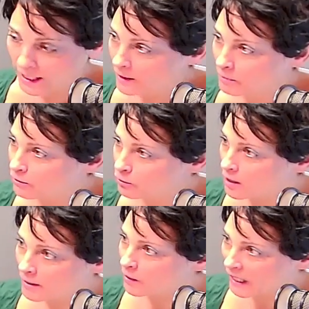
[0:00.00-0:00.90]
You can't be
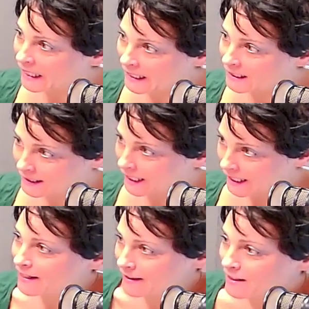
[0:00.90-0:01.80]
wrong about that.
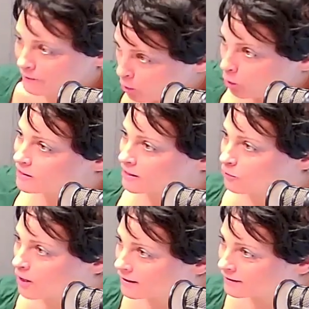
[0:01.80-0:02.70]
That of course
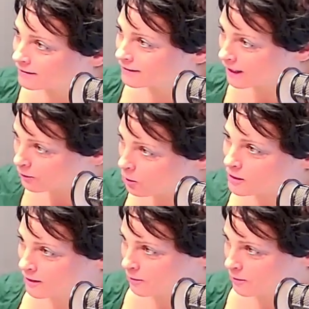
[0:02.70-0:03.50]
is right. That of course